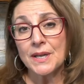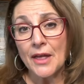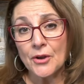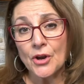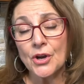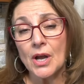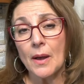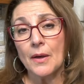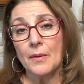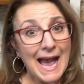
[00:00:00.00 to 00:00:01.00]
another
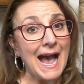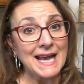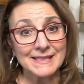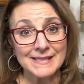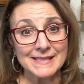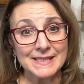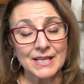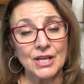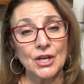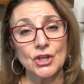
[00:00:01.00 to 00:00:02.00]
task
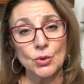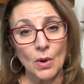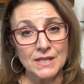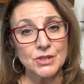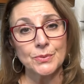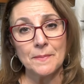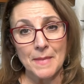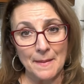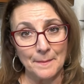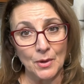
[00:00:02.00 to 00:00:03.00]
you want to
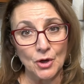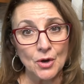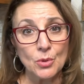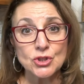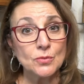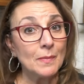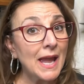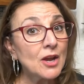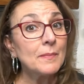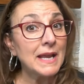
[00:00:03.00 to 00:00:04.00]
remember, what you
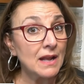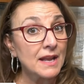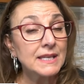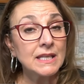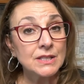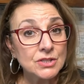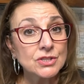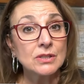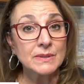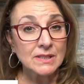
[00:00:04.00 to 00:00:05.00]
may or may not need to
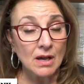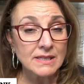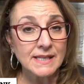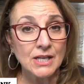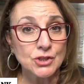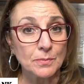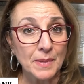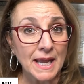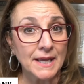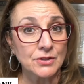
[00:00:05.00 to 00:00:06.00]
do, is contact your
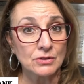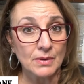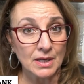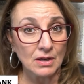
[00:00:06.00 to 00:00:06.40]
bank and your credit